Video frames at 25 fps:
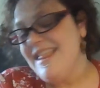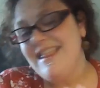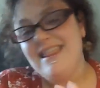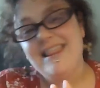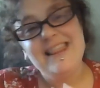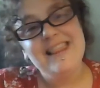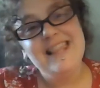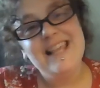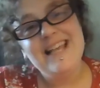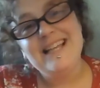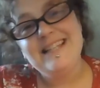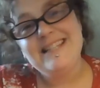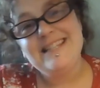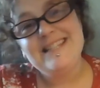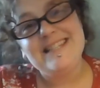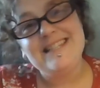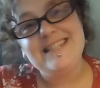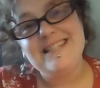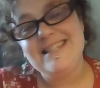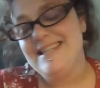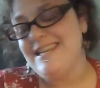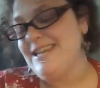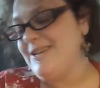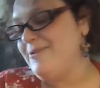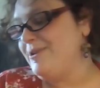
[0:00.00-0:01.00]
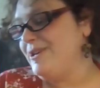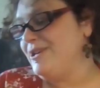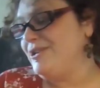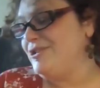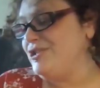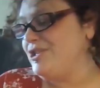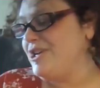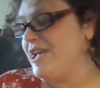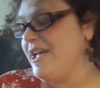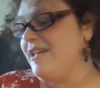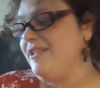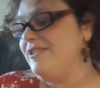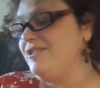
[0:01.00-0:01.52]
Let's see what your
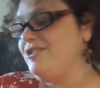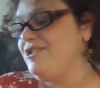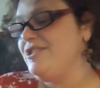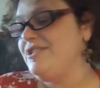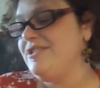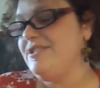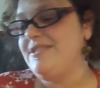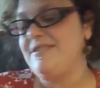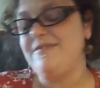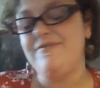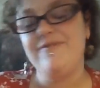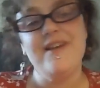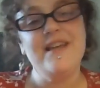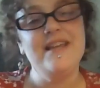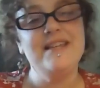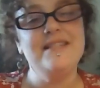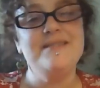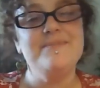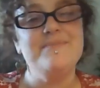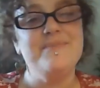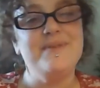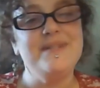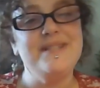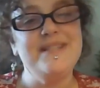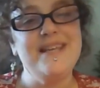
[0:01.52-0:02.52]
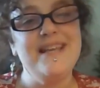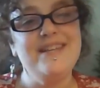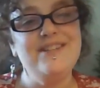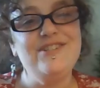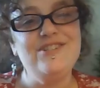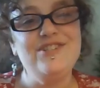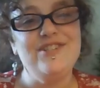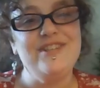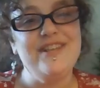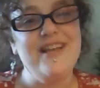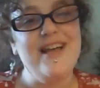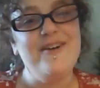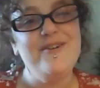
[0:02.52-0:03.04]
challenges, advice, and
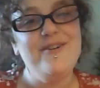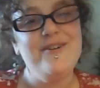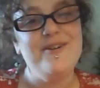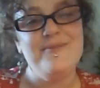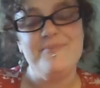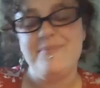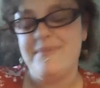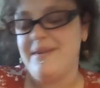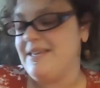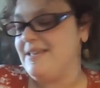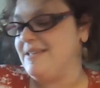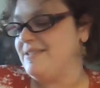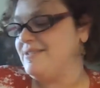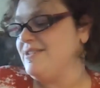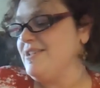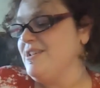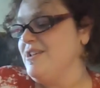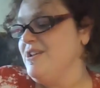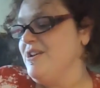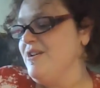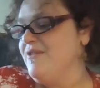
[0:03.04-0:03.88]
potential outcome is